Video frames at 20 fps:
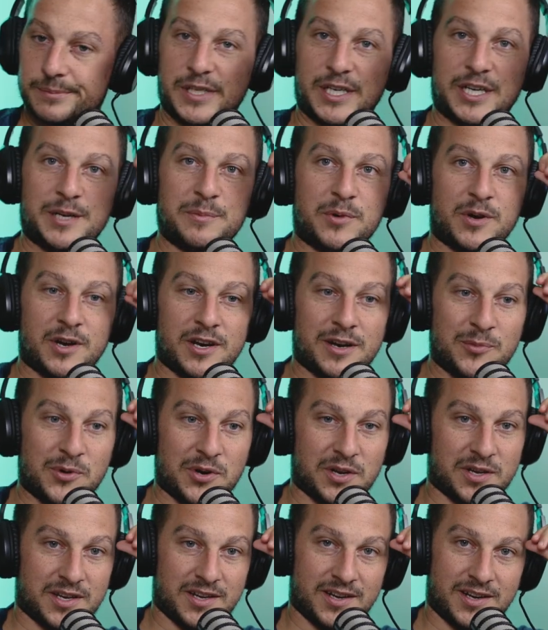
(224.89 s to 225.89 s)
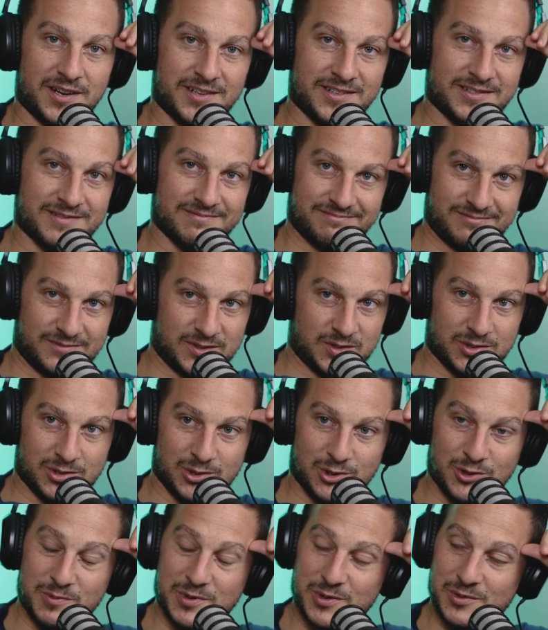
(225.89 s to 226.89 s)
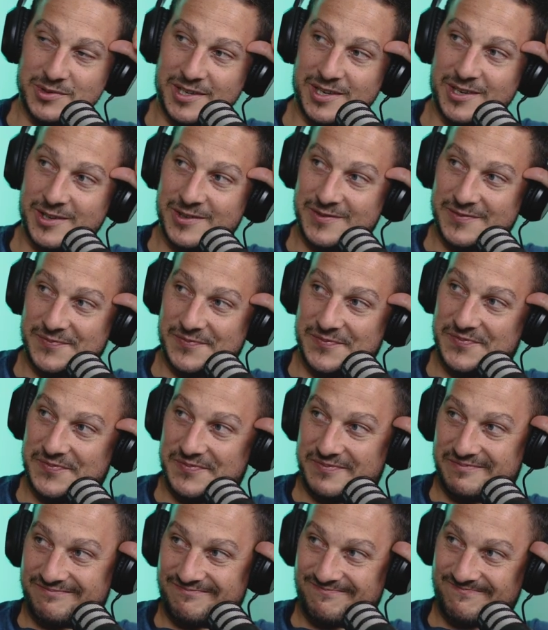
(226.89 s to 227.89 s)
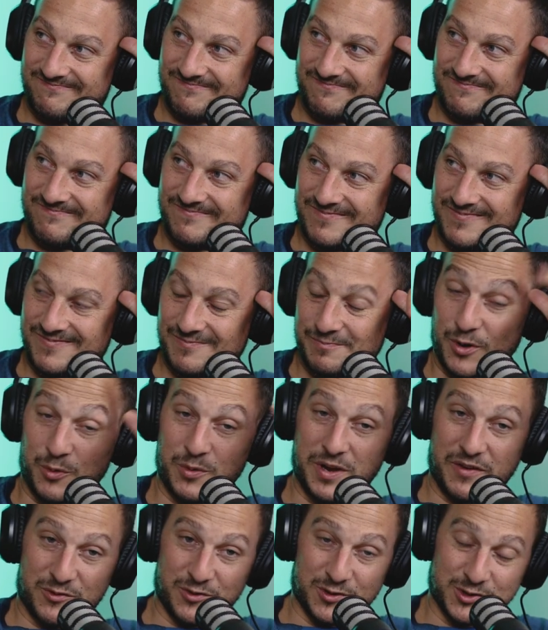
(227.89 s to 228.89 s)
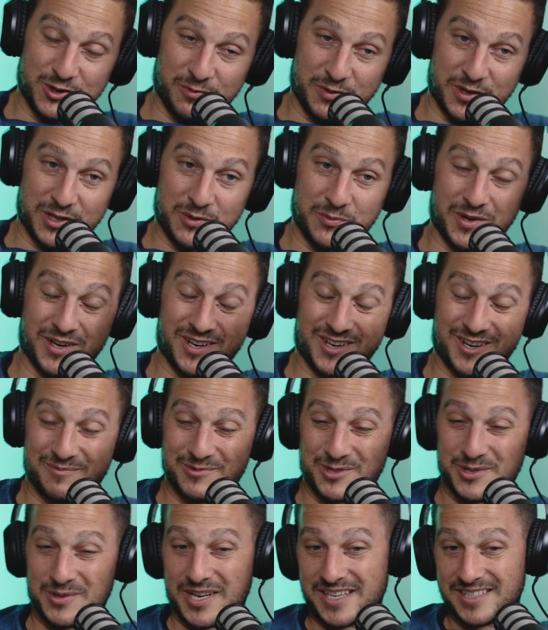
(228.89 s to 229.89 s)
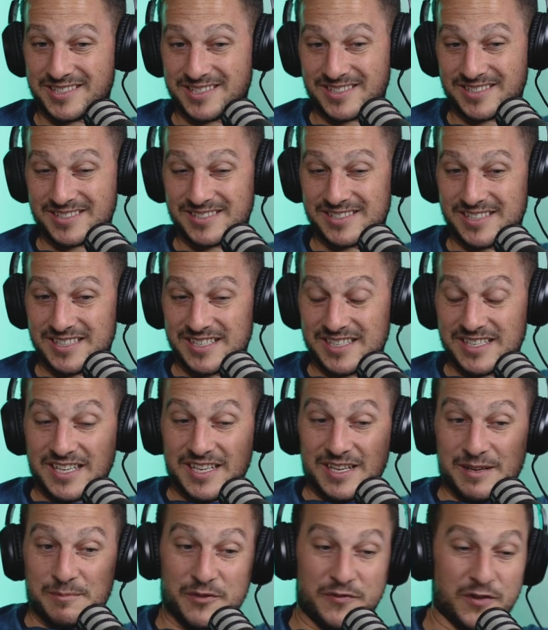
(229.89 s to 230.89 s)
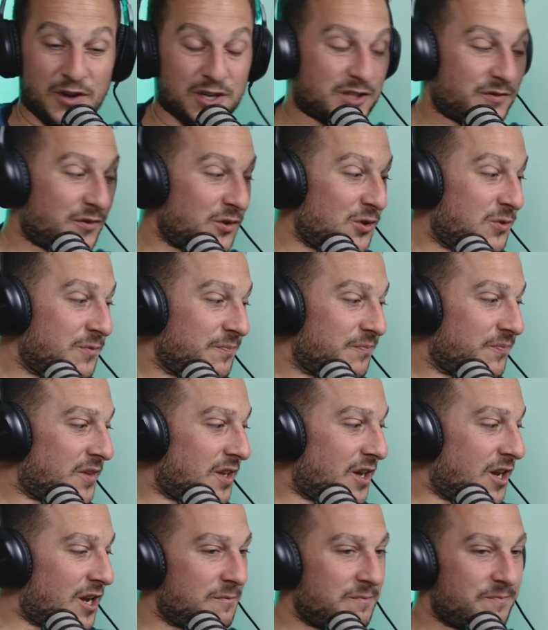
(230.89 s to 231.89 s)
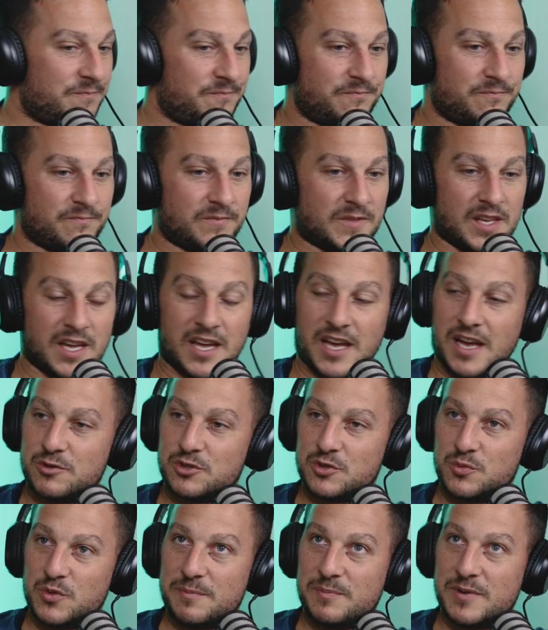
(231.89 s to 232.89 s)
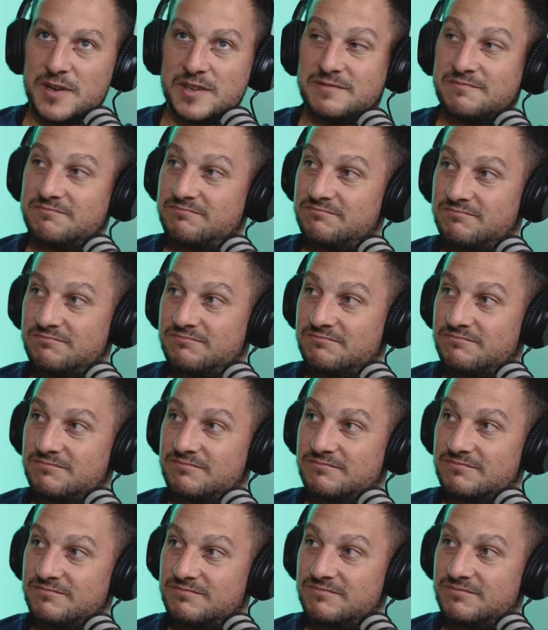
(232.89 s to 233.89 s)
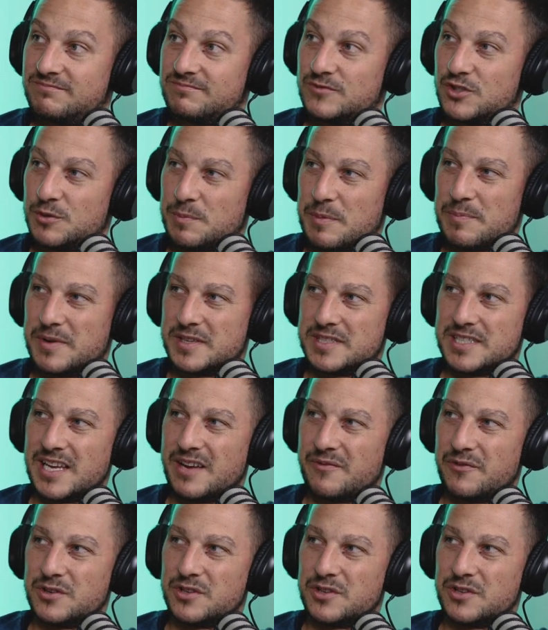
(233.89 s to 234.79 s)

Bearing in mind I'm on a cut, 2 meals out. But we have got a topic that we're going to come to later. But first of all, how's your week been? You've been busy, haven't you?